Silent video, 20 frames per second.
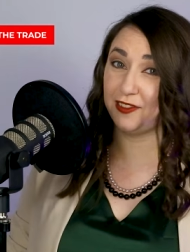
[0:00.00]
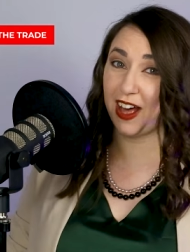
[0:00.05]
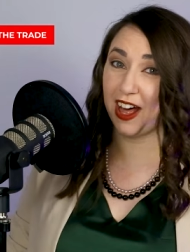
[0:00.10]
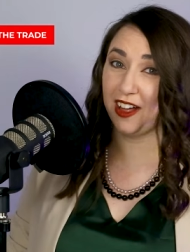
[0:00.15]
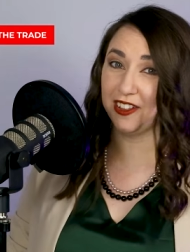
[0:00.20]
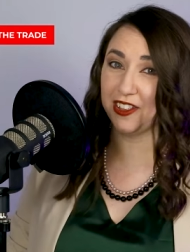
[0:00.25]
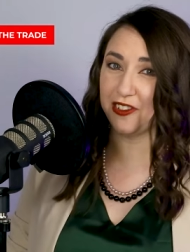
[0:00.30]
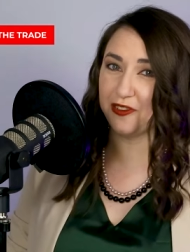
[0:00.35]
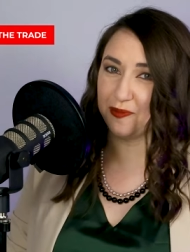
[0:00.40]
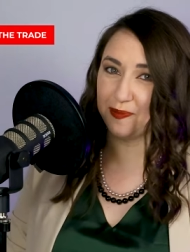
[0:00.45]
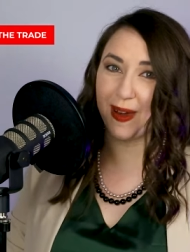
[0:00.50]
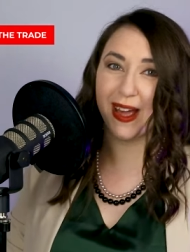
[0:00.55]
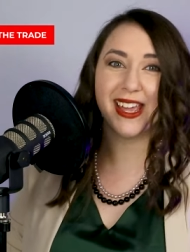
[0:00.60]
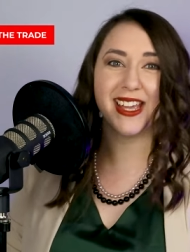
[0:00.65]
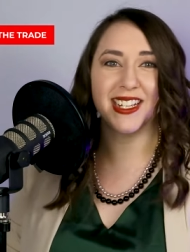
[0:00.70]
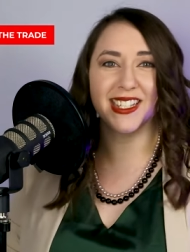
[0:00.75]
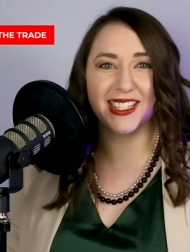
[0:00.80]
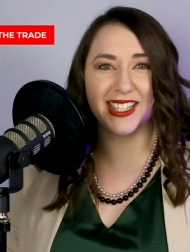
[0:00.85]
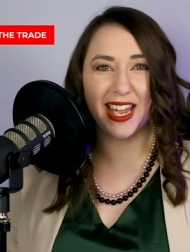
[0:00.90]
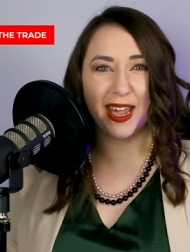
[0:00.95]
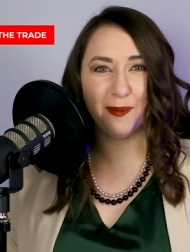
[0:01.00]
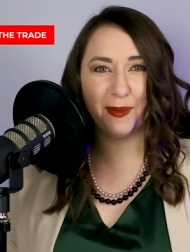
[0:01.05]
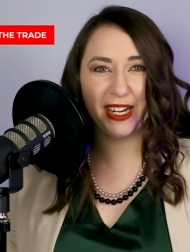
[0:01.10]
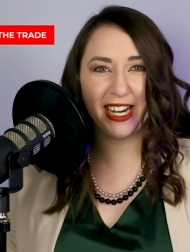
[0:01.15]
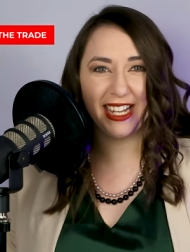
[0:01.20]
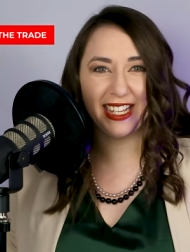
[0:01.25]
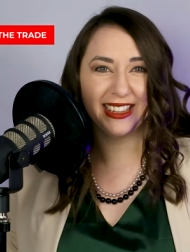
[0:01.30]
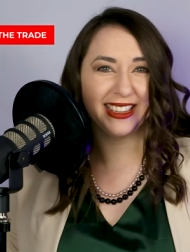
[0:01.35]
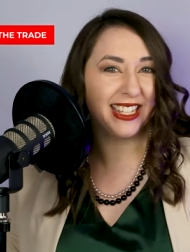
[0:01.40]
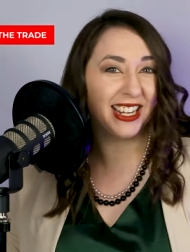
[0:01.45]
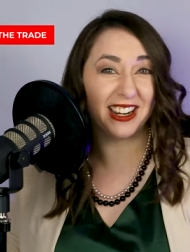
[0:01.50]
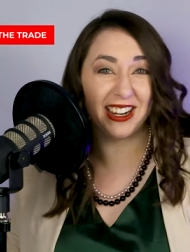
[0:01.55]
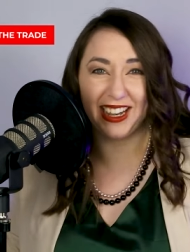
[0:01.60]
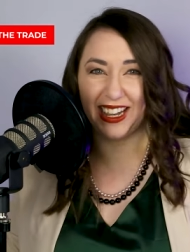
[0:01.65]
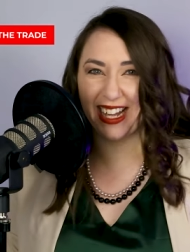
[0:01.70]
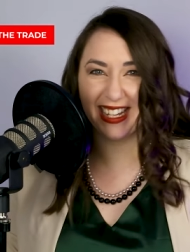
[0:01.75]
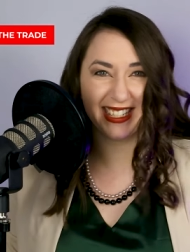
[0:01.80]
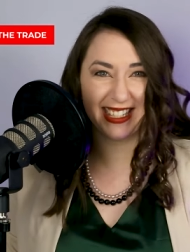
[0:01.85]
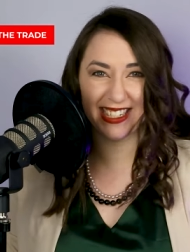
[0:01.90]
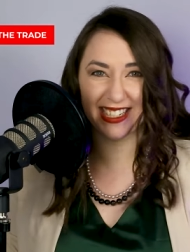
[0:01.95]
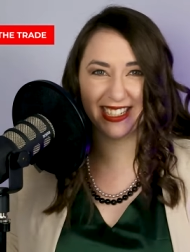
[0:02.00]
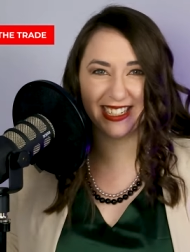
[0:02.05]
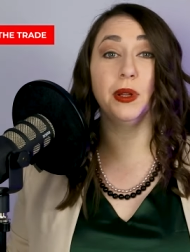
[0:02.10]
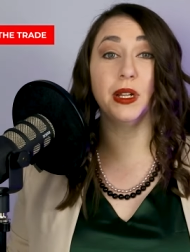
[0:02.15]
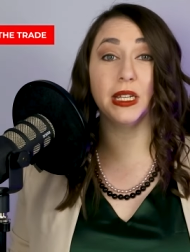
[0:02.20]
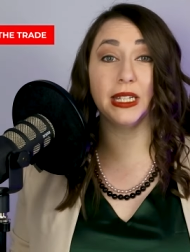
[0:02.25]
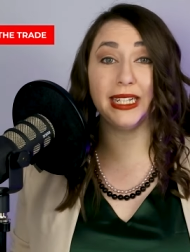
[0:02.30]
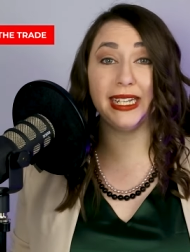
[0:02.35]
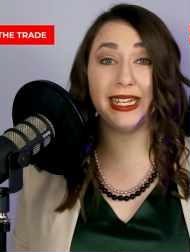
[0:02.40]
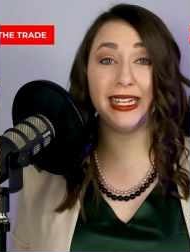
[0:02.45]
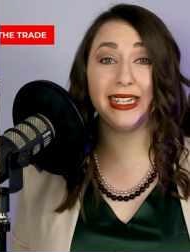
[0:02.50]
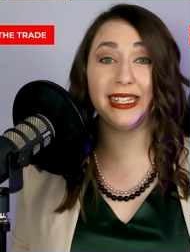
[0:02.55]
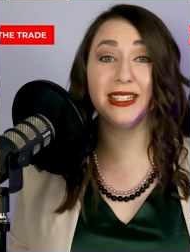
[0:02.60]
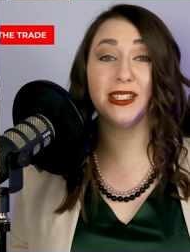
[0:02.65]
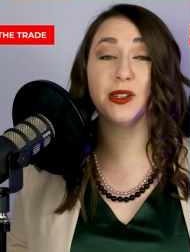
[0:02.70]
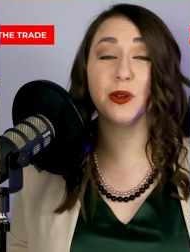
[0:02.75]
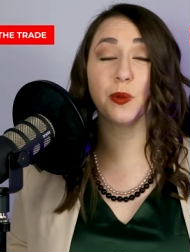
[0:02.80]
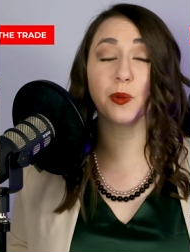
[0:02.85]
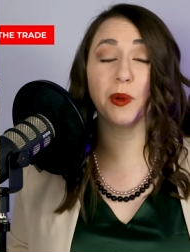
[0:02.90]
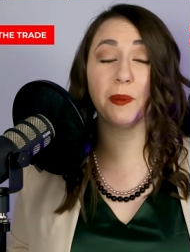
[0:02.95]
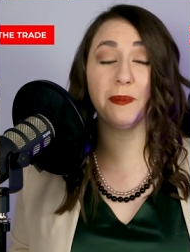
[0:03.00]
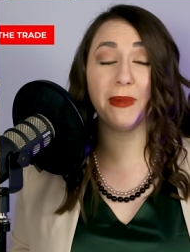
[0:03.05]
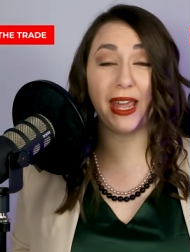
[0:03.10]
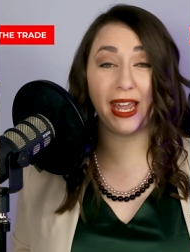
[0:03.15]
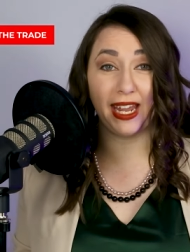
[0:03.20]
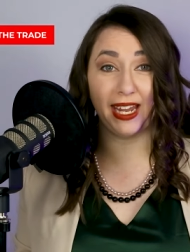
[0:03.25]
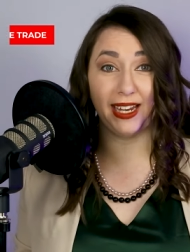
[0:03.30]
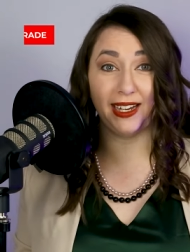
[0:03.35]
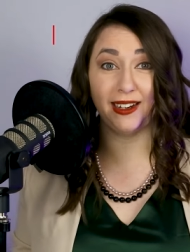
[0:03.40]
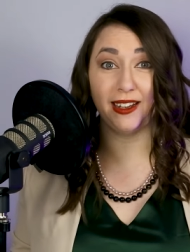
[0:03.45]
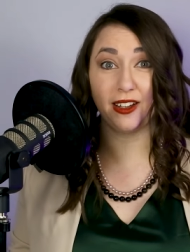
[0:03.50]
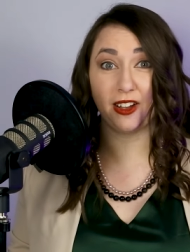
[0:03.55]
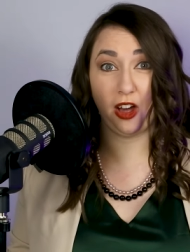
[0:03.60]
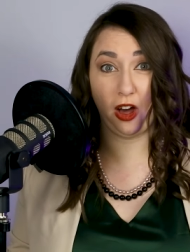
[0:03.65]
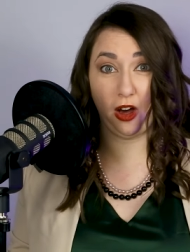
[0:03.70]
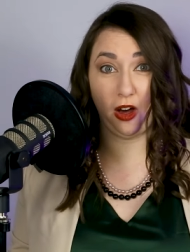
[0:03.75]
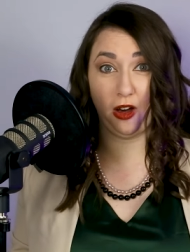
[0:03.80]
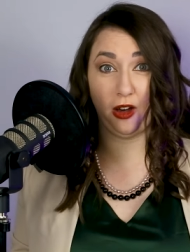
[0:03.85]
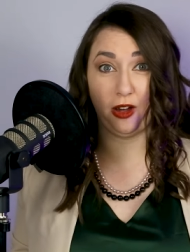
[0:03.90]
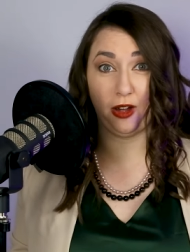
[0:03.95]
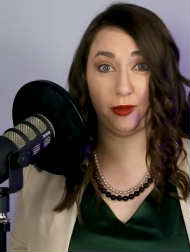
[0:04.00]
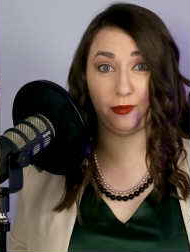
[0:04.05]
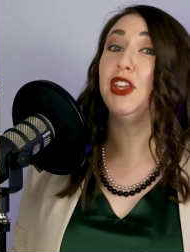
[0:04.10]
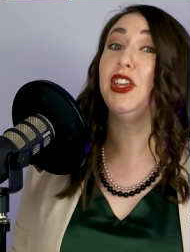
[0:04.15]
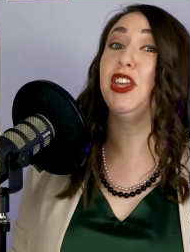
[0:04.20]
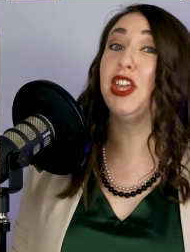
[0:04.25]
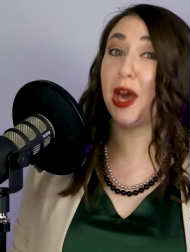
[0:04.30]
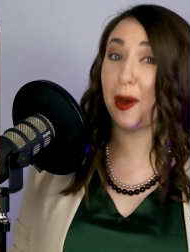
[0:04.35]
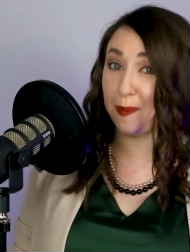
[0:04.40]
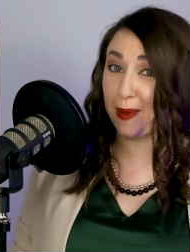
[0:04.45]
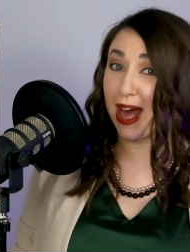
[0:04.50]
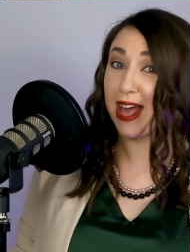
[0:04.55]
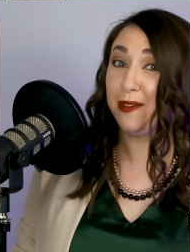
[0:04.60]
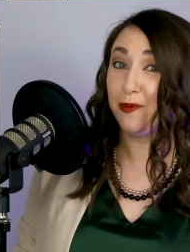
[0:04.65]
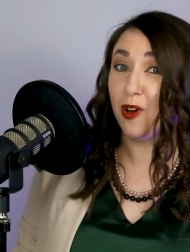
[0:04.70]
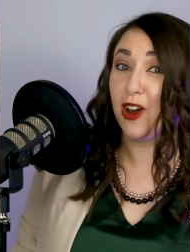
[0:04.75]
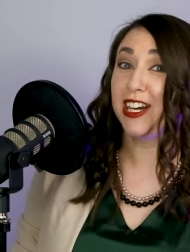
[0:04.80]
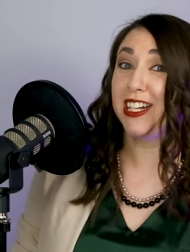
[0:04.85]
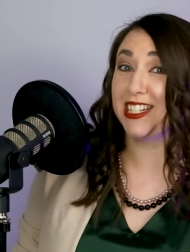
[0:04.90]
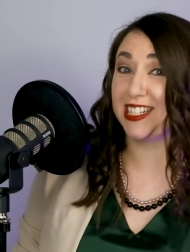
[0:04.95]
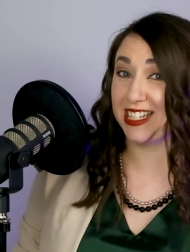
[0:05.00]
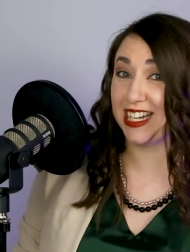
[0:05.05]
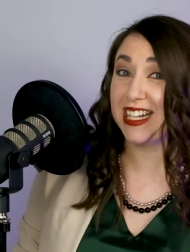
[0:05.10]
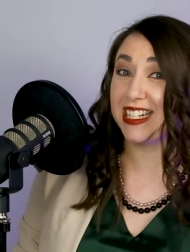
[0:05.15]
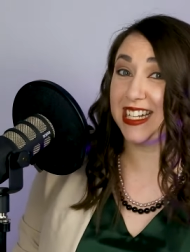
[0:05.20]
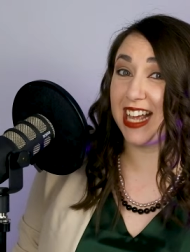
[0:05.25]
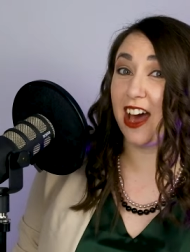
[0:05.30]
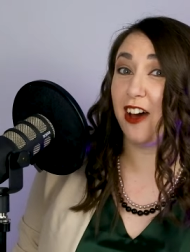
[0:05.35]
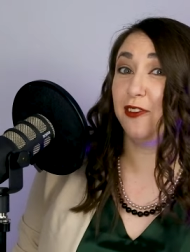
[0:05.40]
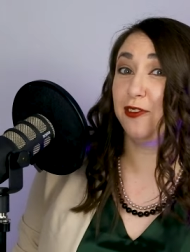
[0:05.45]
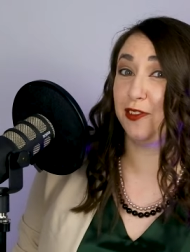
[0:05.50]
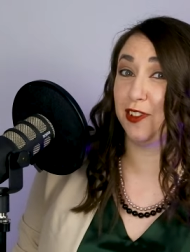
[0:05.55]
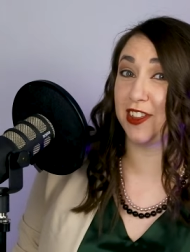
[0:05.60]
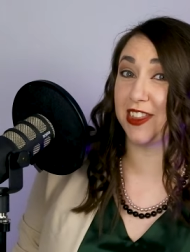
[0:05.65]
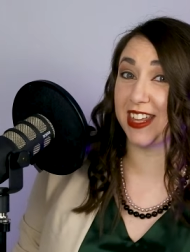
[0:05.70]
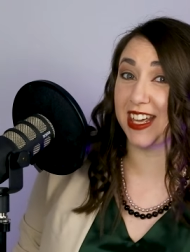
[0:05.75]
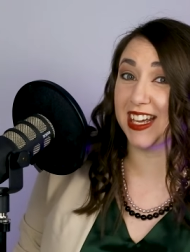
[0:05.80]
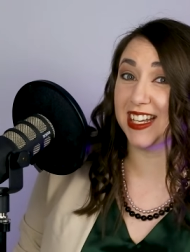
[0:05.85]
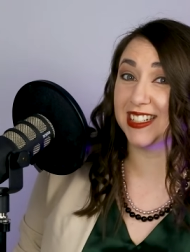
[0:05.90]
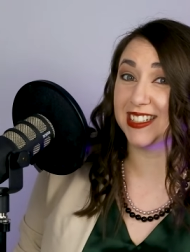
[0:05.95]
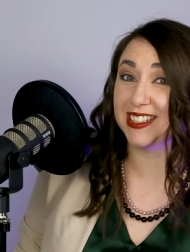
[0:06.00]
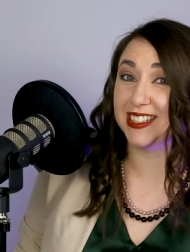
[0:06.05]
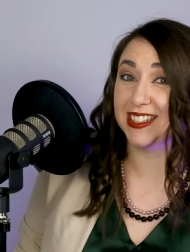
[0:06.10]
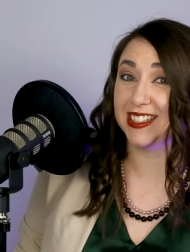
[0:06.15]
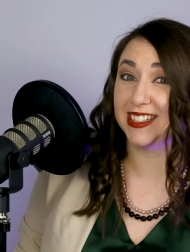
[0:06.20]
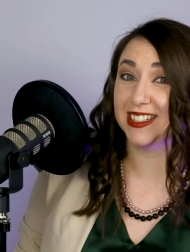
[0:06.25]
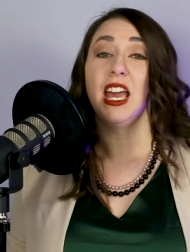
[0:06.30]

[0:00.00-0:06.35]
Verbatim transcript: value by examining their luster. Please remain calm. You might want to sit down for this.